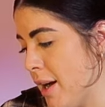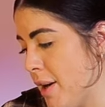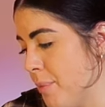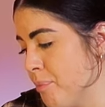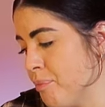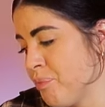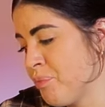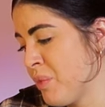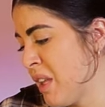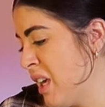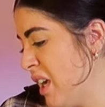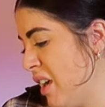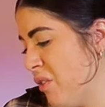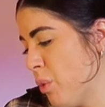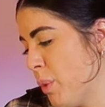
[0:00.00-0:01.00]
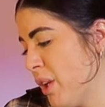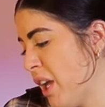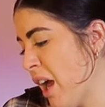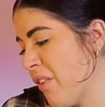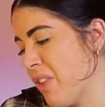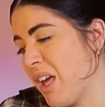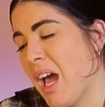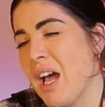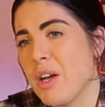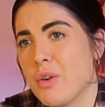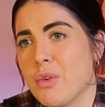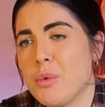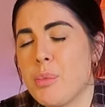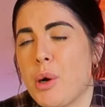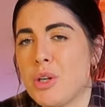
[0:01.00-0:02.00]
um, even when you have the
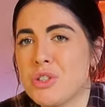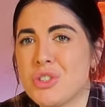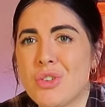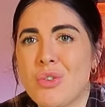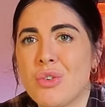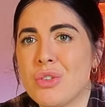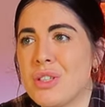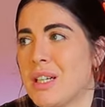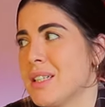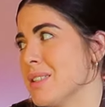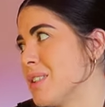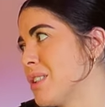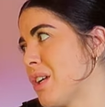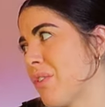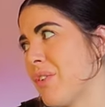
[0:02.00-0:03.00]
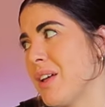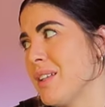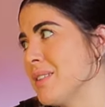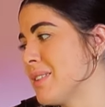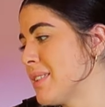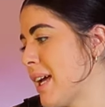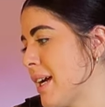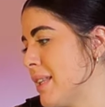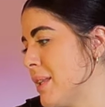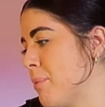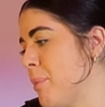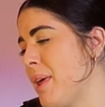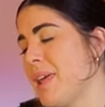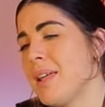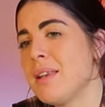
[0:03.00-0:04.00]
kangaroo pouch on and stuff inside the
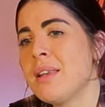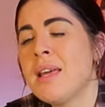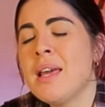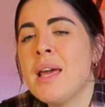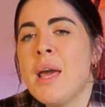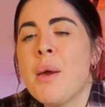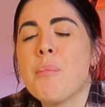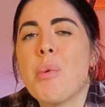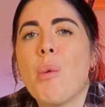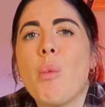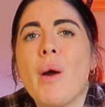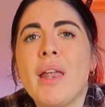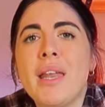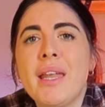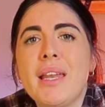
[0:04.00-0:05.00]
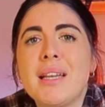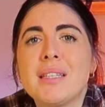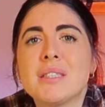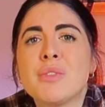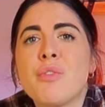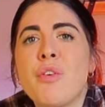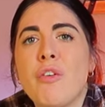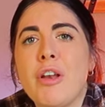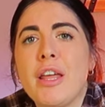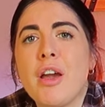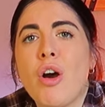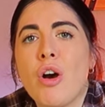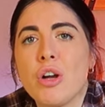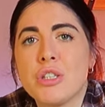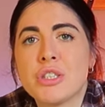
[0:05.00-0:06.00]
main. but when it is
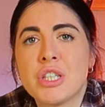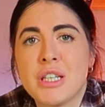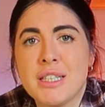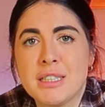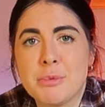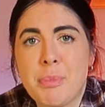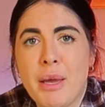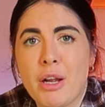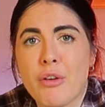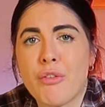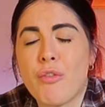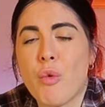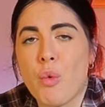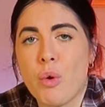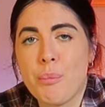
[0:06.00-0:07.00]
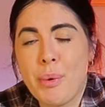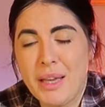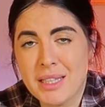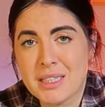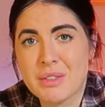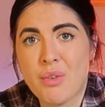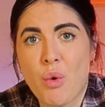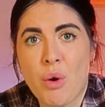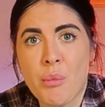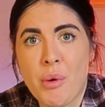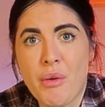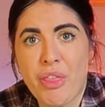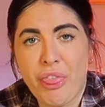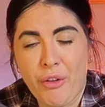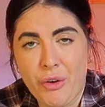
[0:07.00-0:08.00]
fully out to its bigger form, biggest form
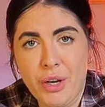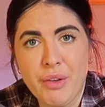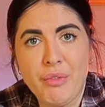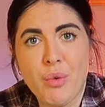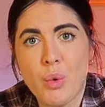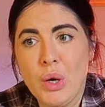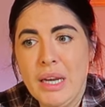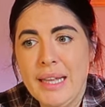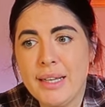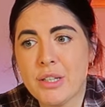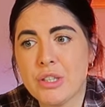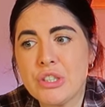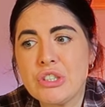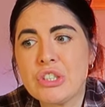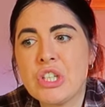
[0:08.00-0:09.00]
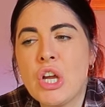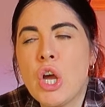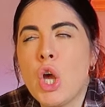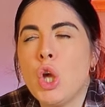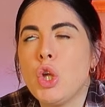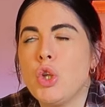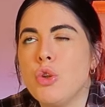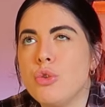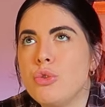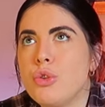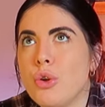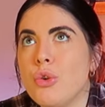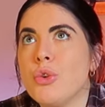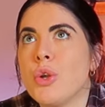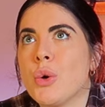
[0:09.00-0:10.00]
of 34 litres you
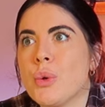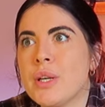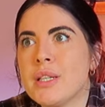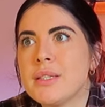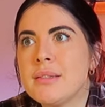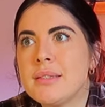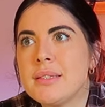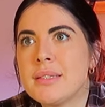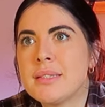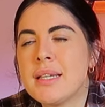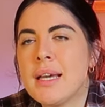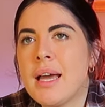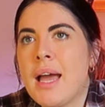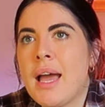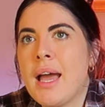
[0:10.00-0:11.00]
do notice